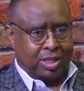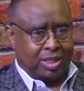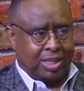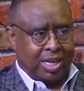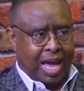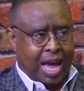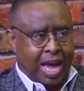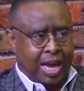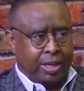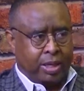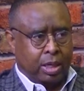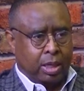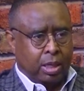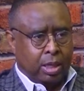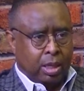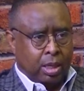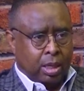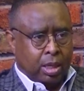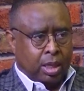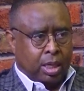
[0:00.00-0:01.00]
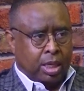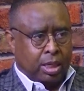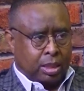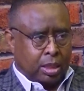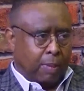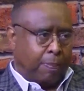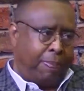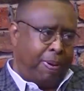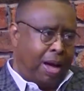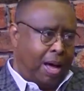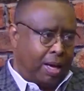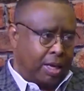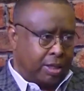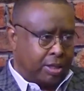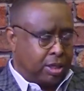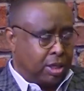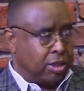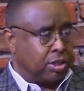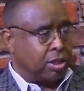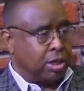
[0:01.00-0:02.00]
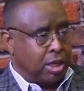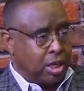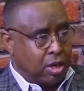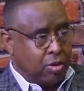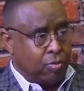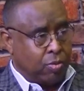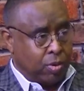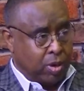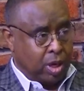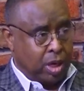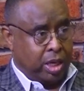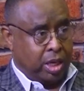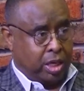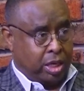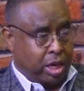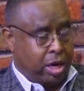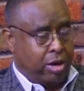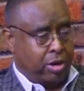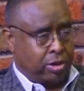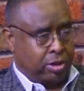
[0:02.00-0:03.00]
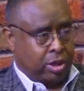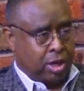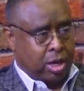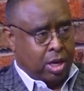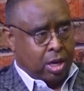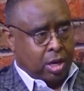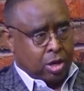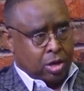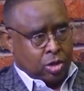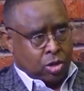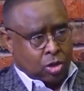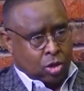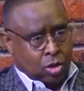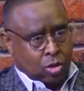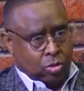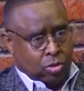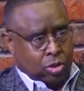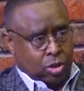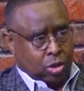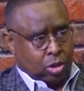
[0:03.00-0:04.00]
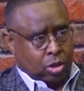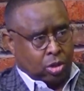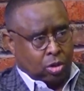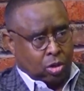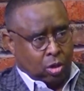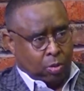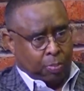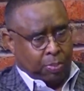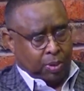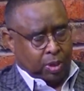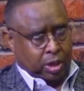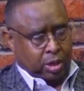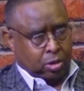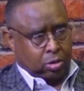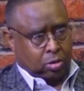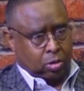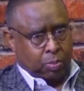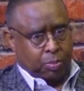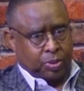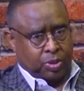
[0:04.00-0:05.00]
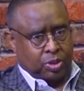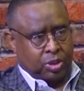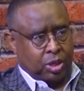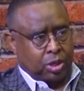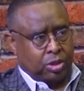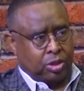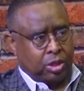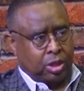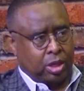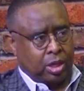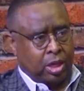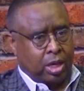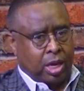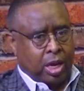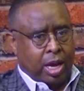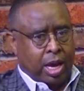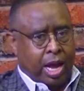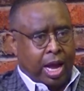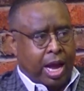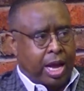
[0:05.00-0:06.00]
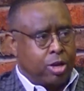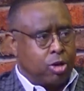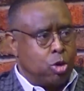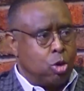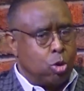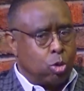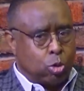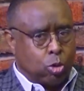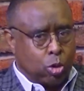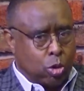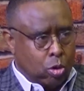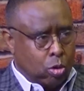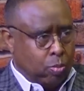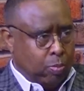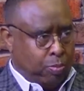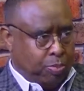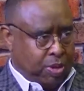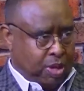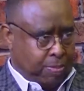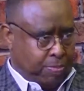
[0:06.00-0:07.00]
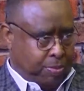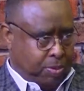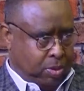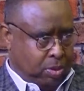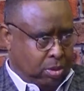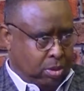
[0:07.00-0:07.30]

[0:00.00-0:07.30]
It's not he's a politician. He really cares. You took your political position and you groom people.